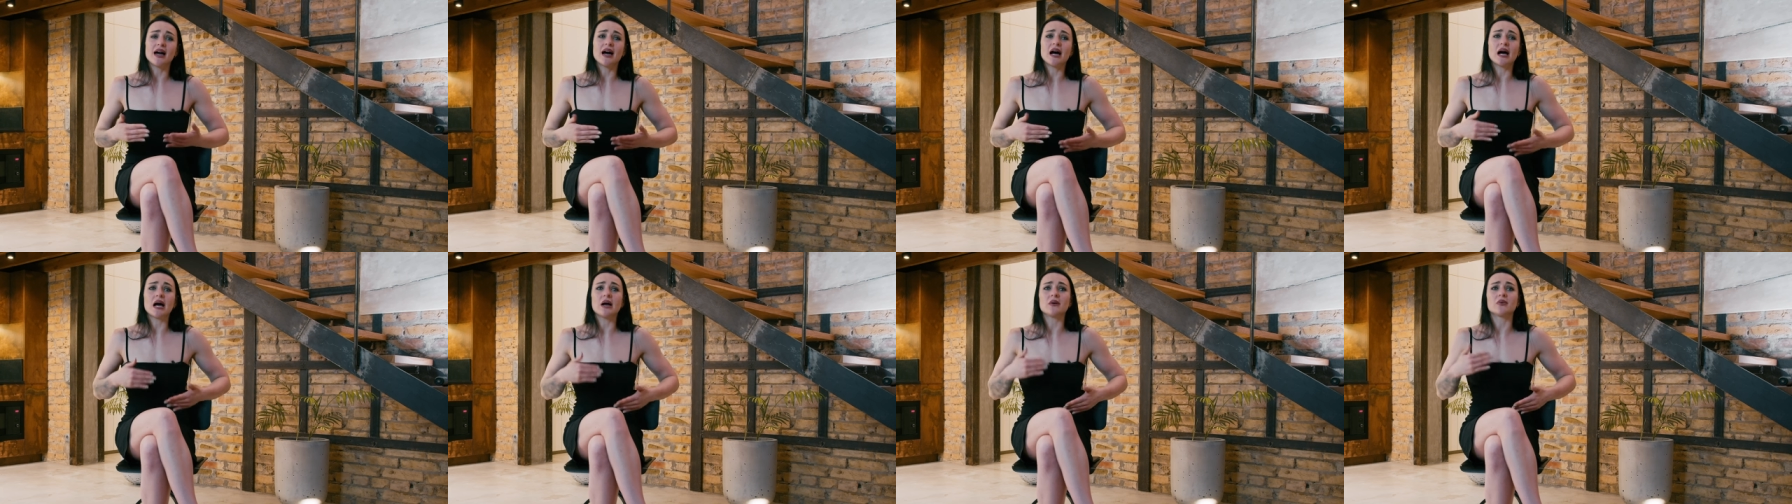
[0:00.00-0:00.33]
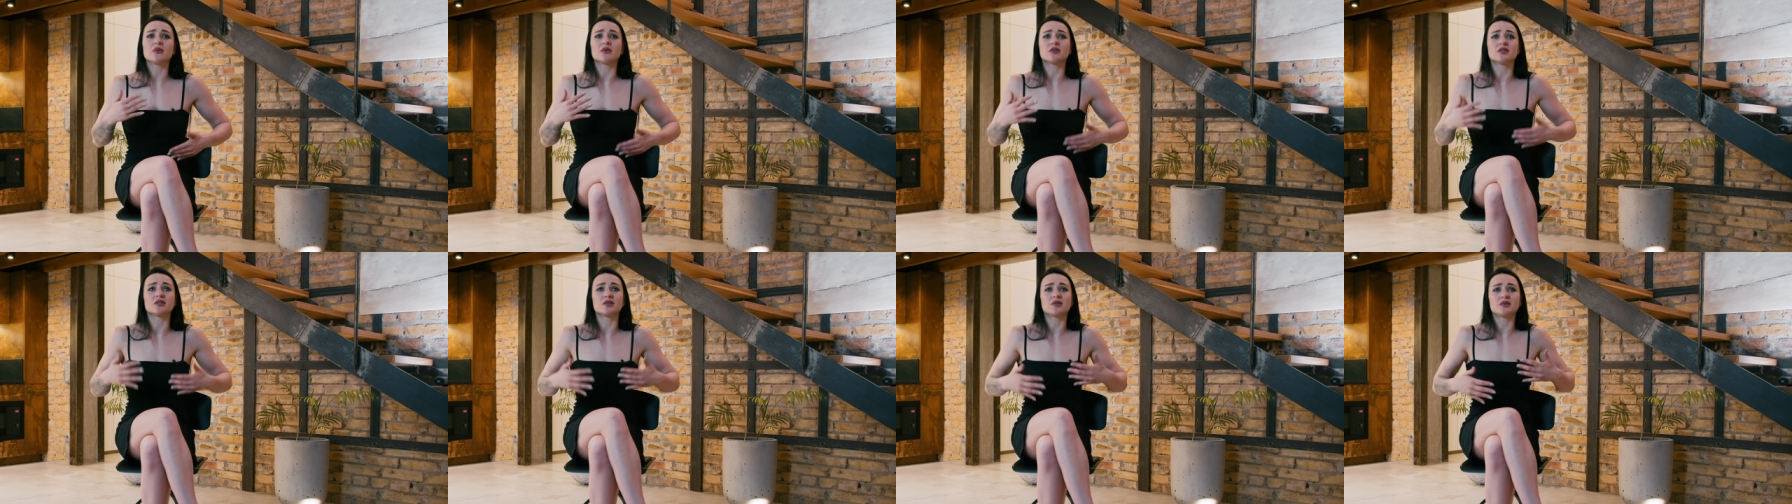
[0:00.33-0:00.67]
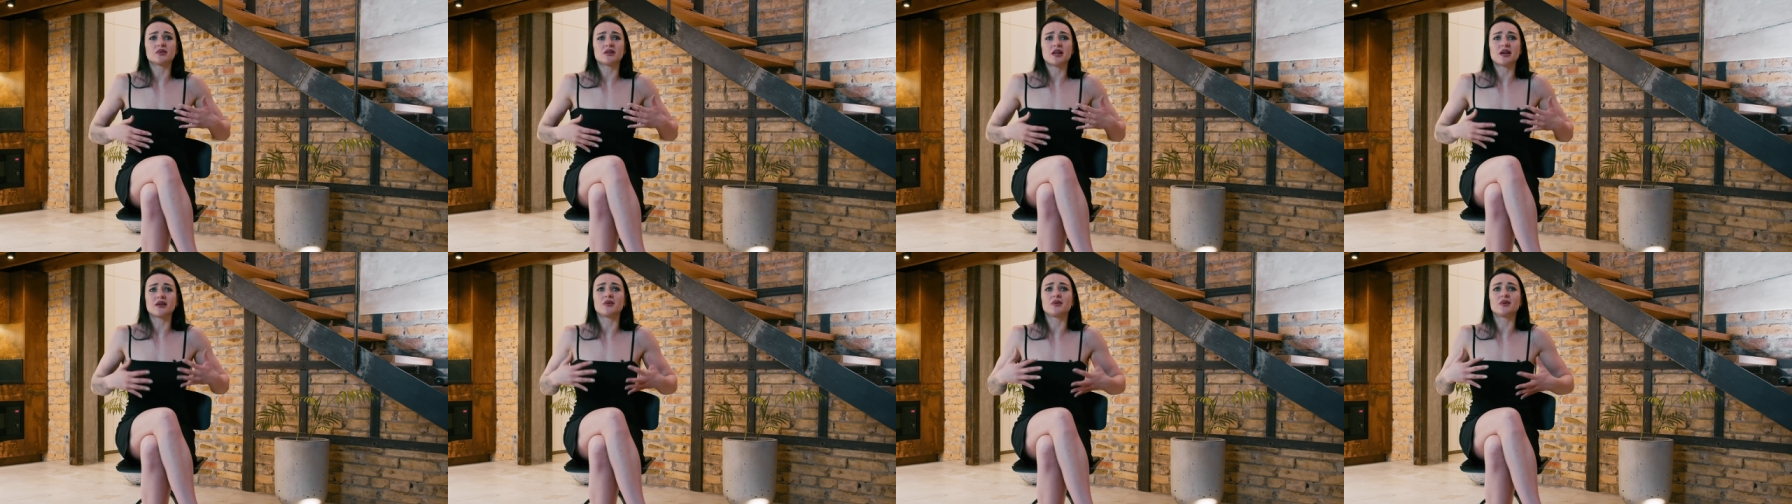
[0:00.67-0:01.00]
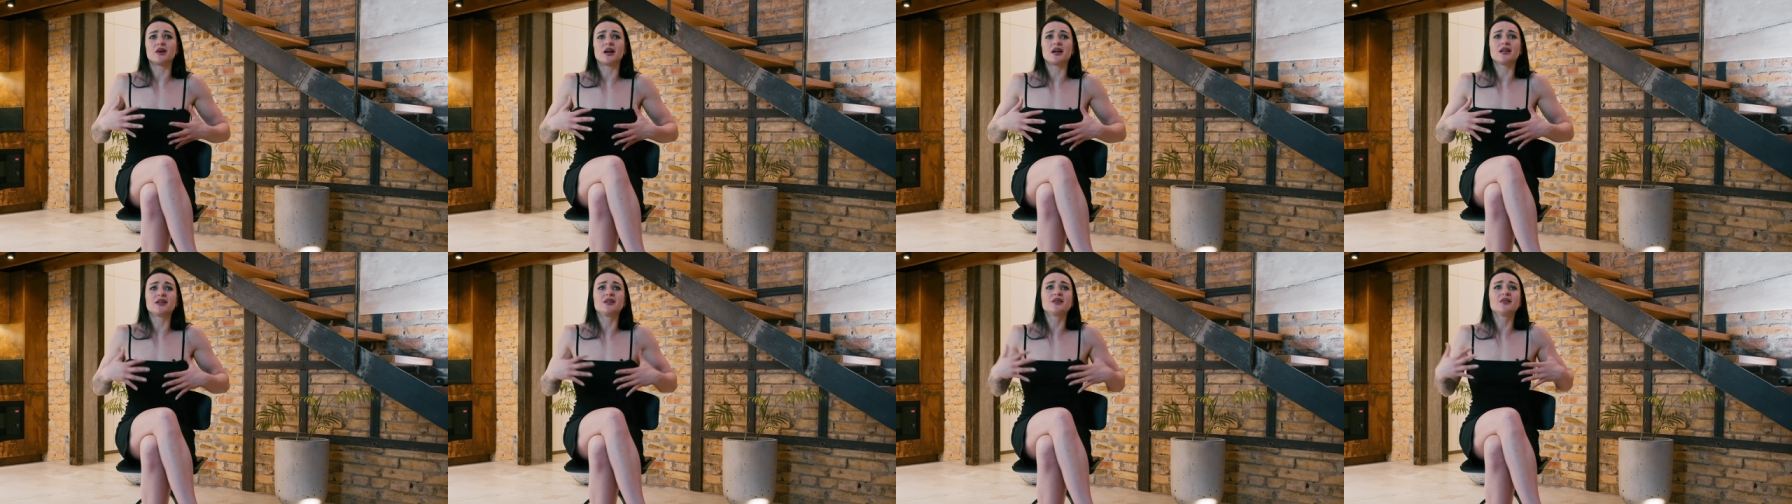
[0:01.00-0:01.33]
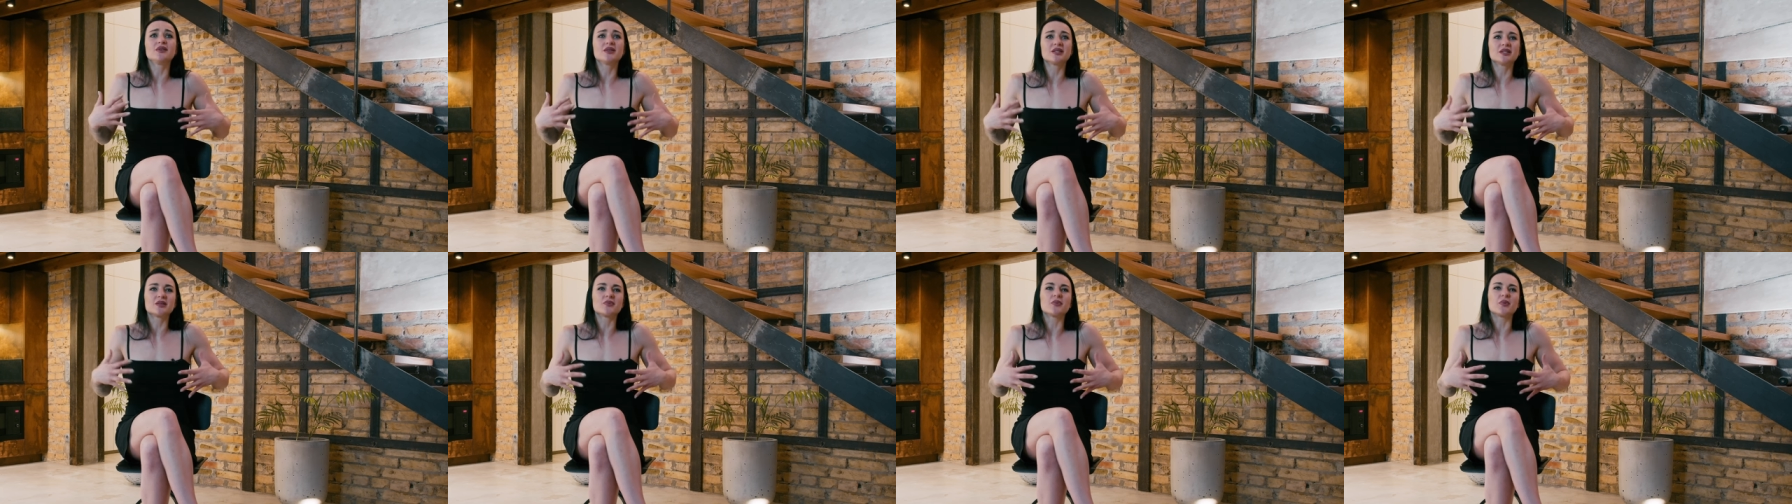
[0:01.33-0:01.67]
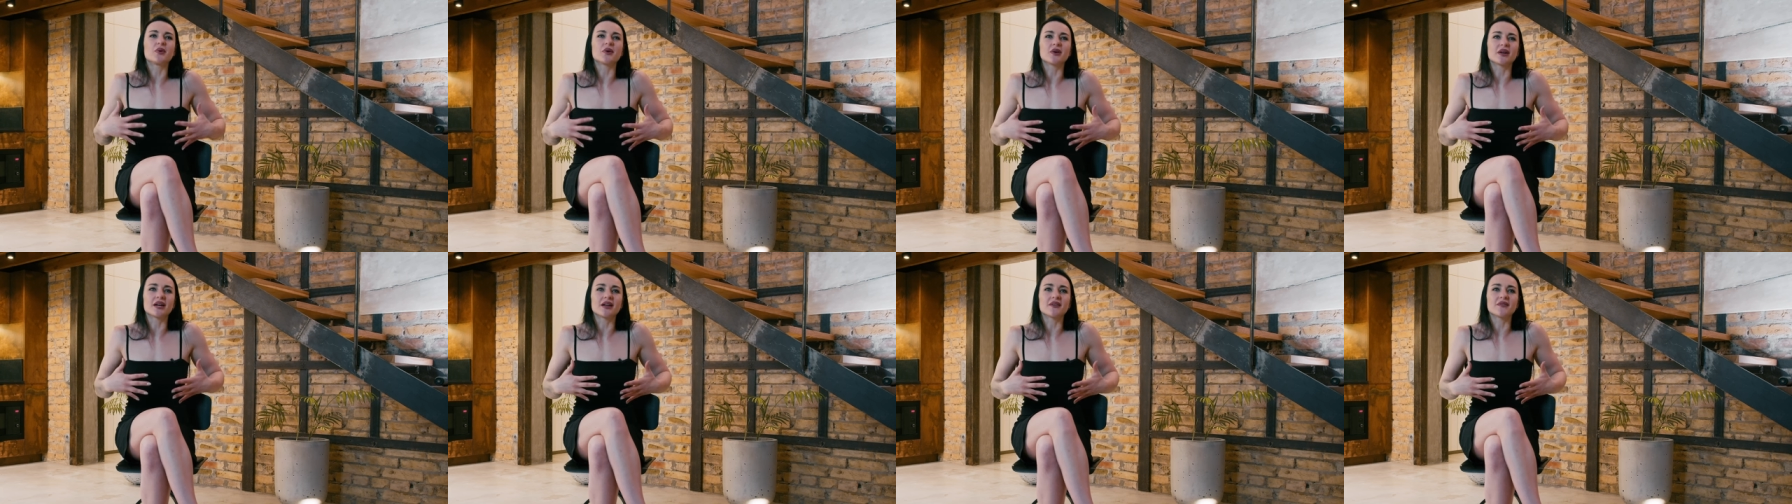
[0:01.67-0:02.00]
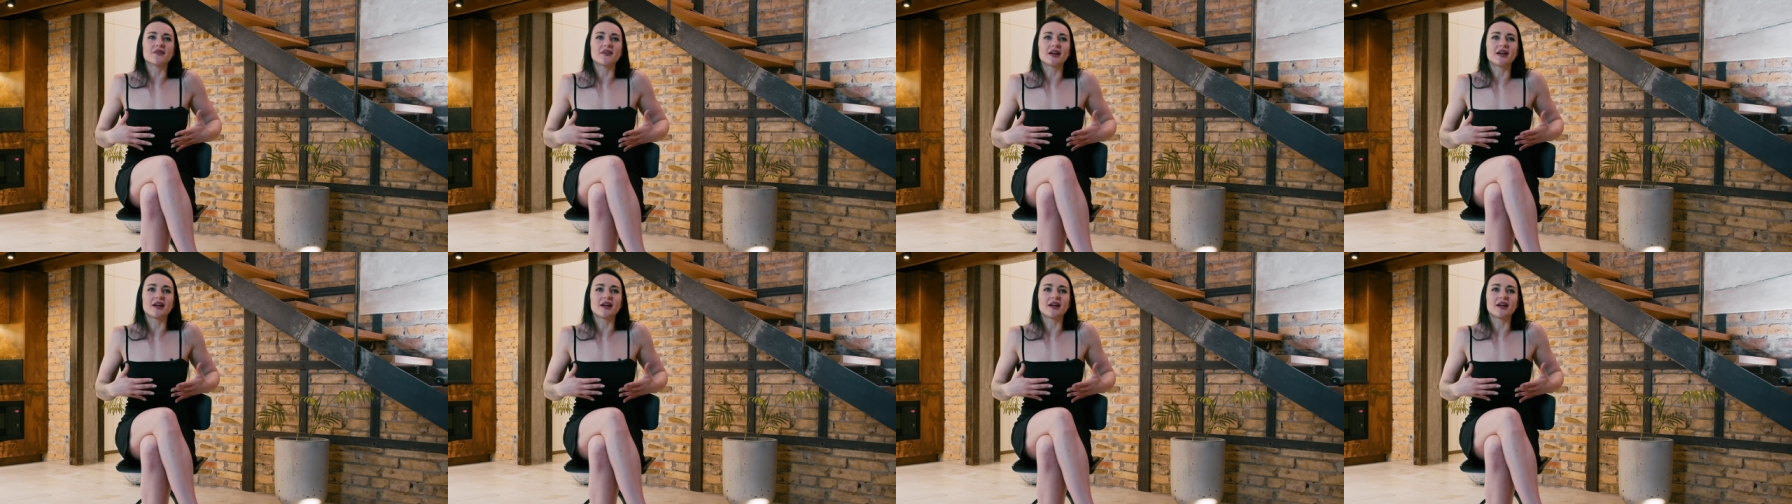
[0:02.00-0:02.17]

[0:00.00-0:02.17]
I looked sportive,